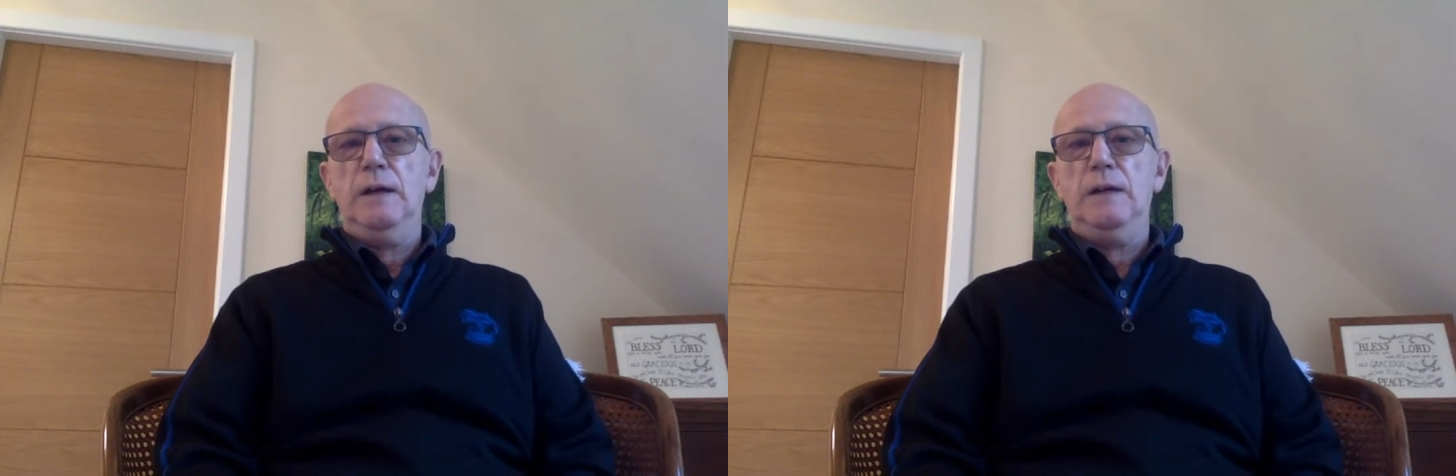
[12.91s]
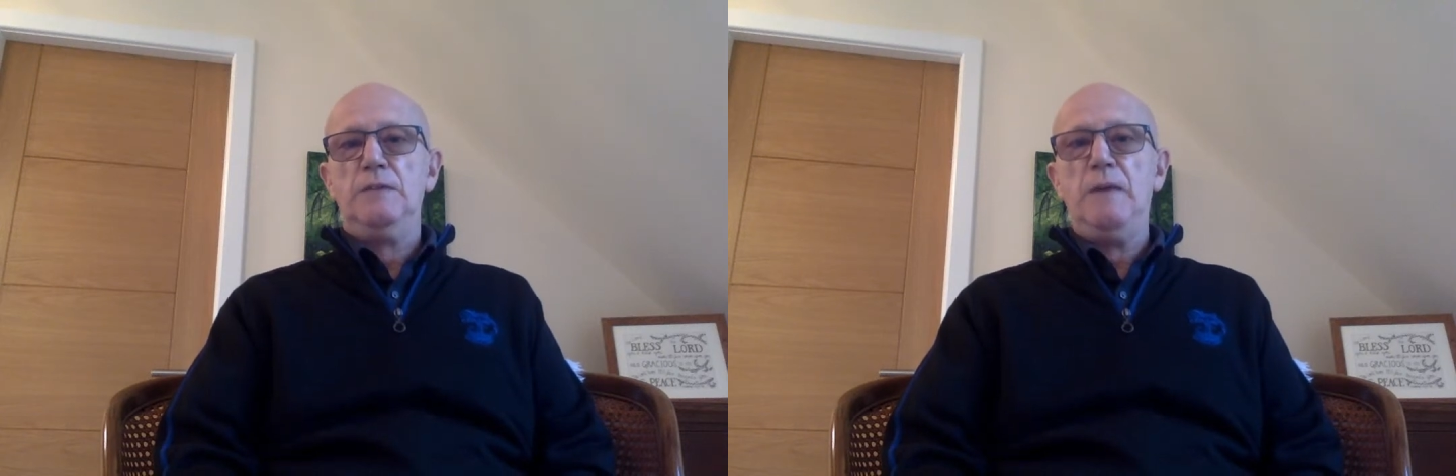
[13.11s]

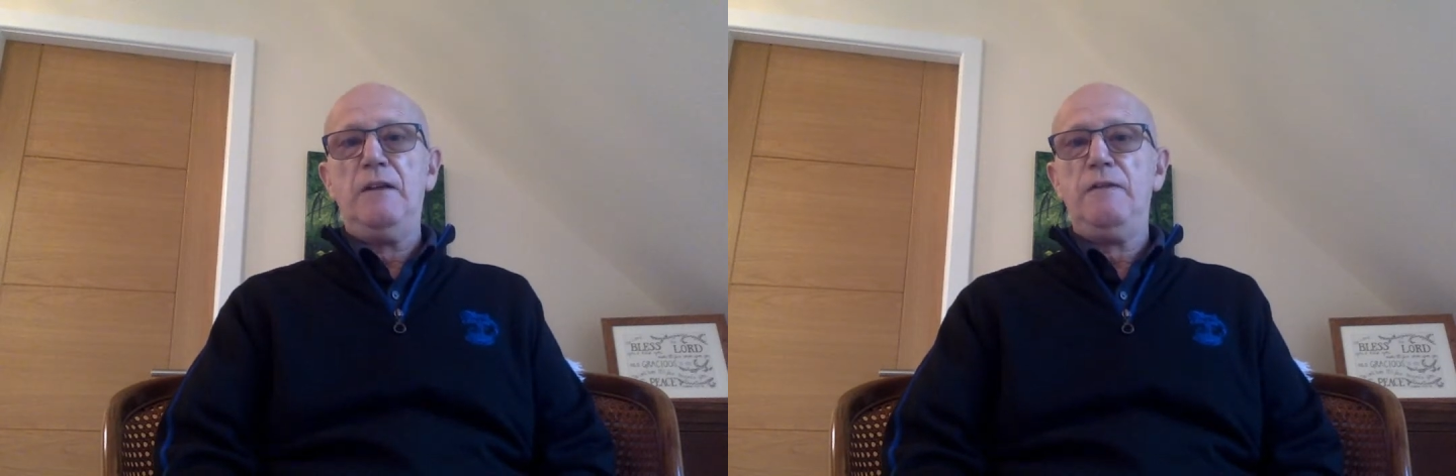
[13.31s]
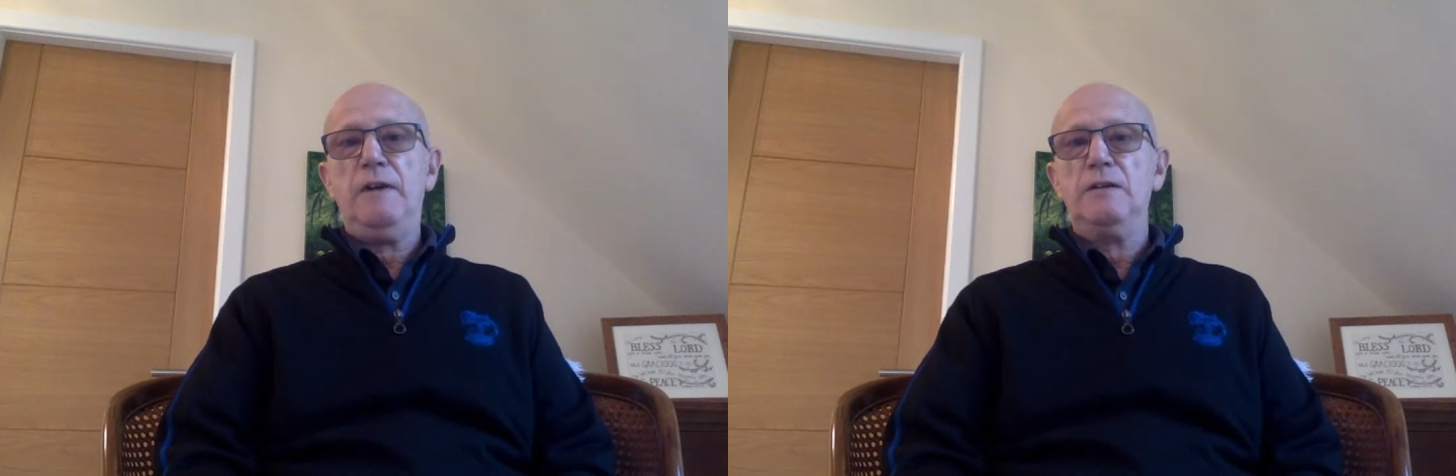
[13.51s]
It's
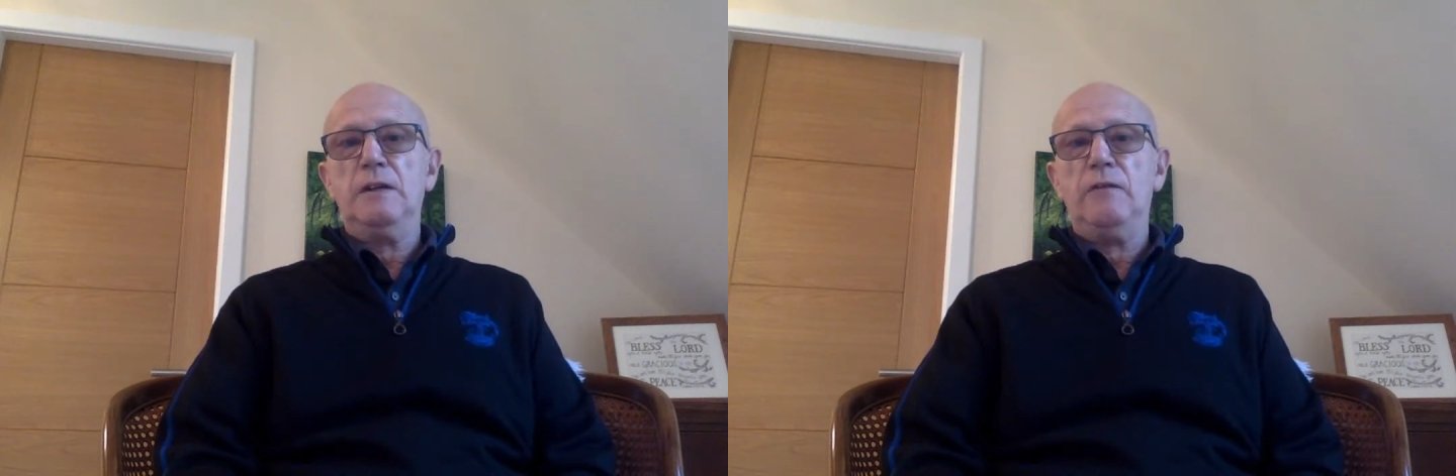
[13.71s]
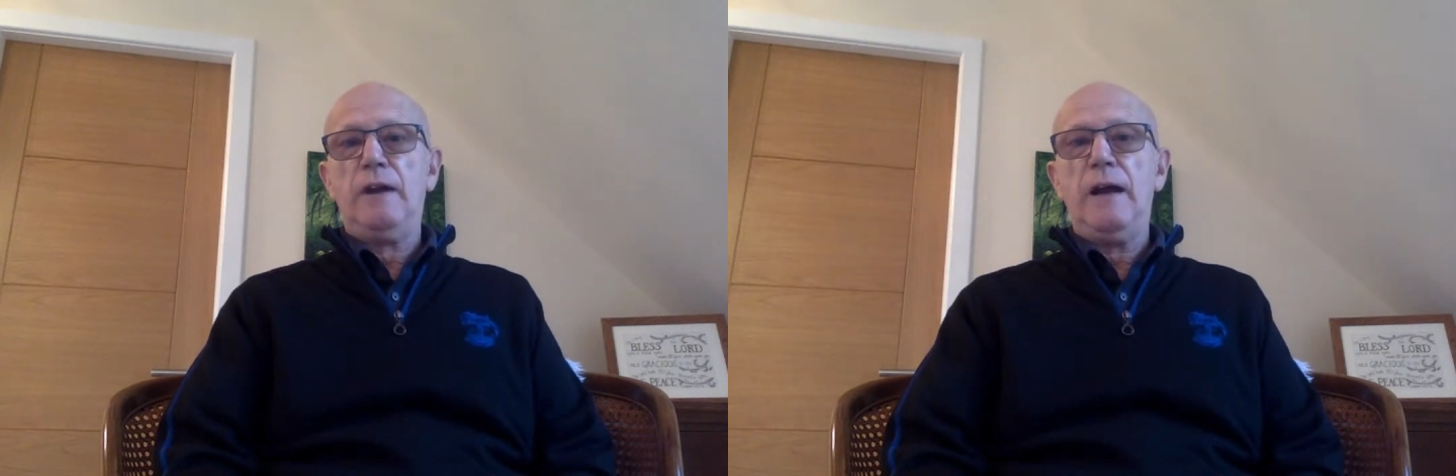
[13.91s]
manifest in
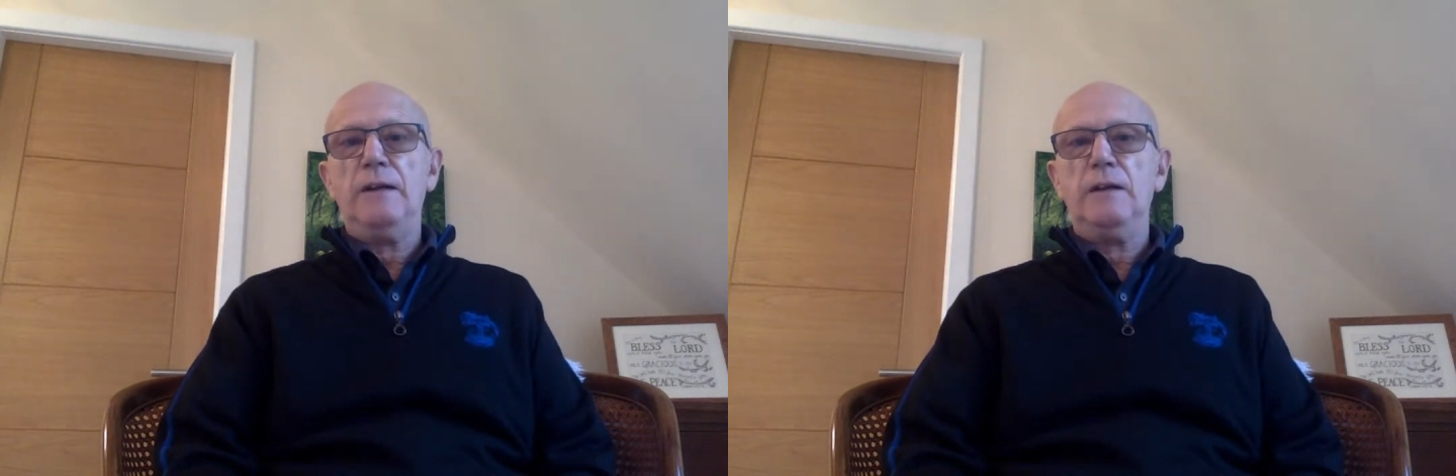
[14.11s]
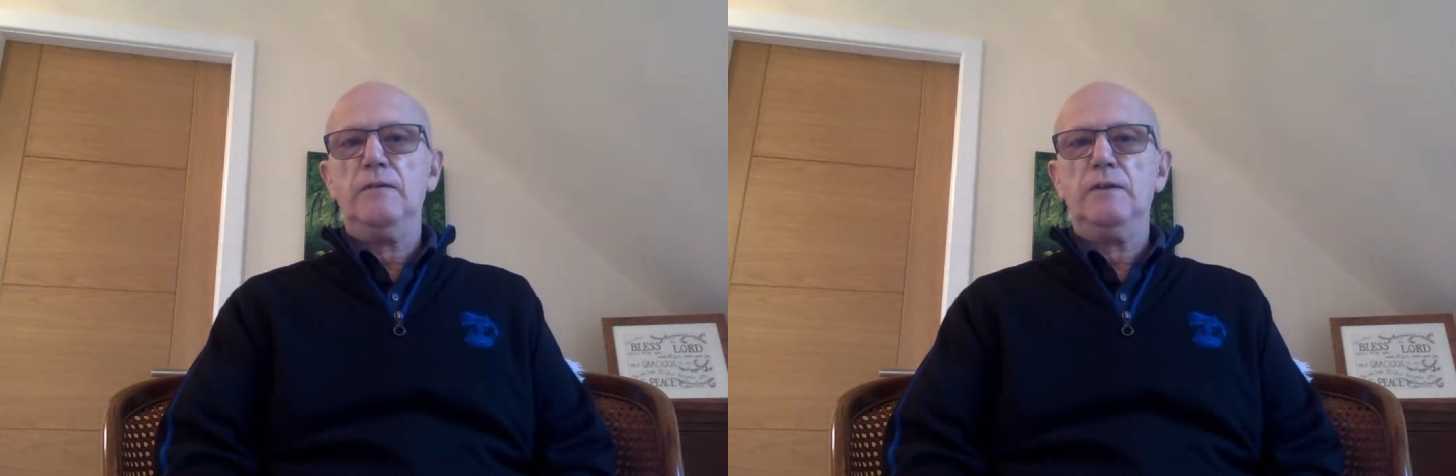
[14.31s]
a
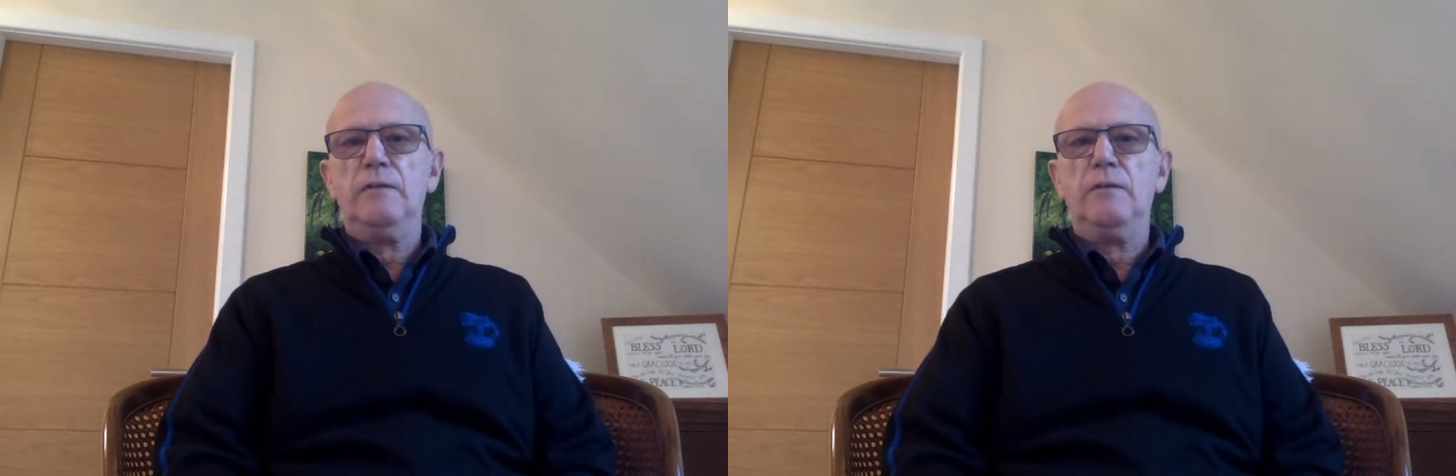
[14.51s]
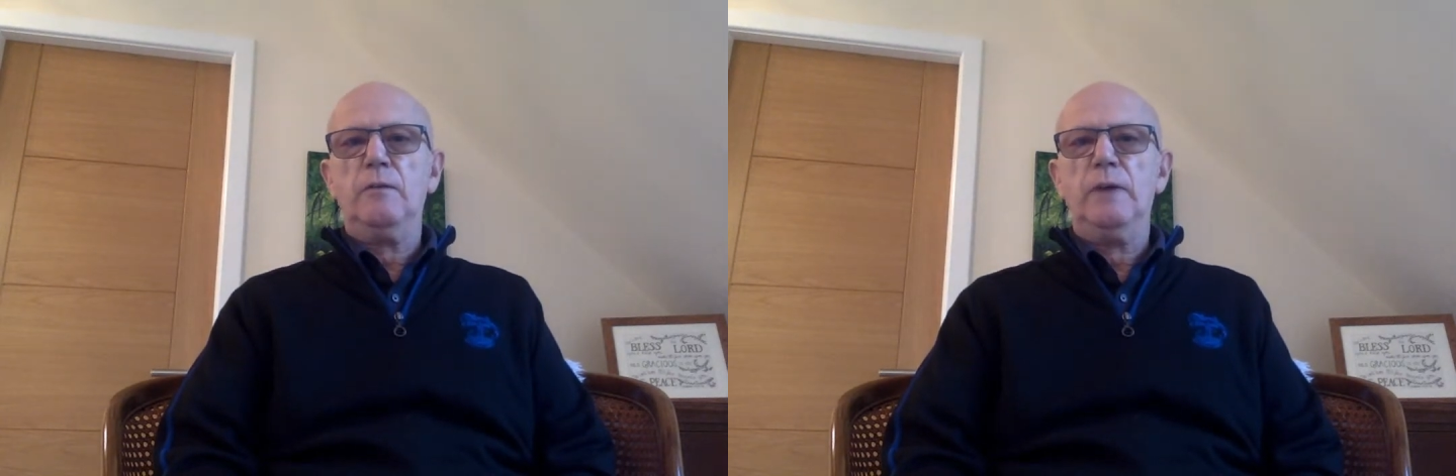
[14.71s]
variety of
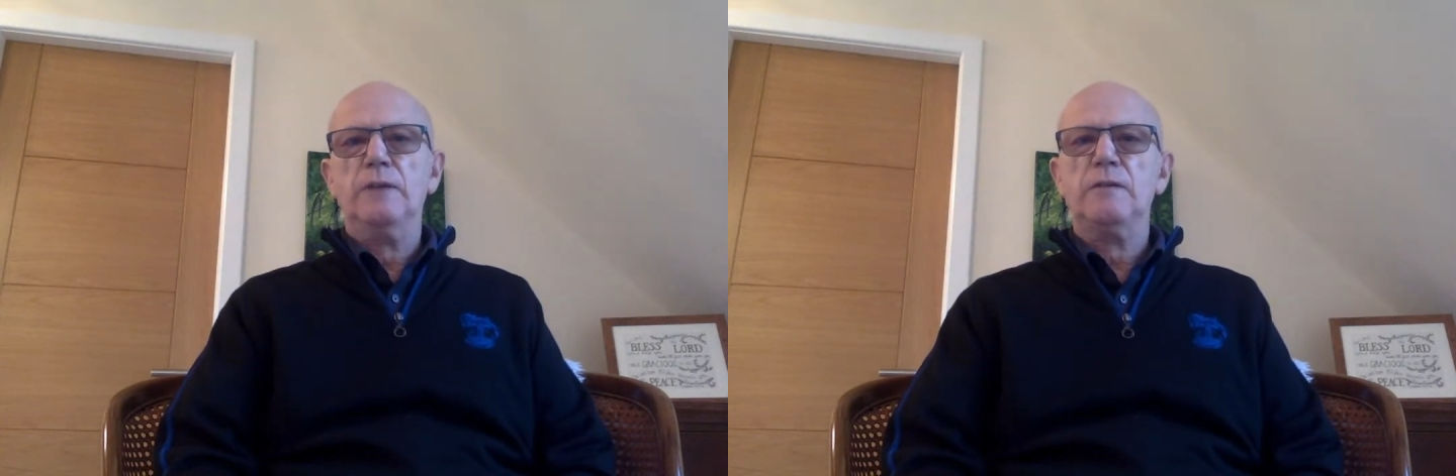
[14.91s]
different ways,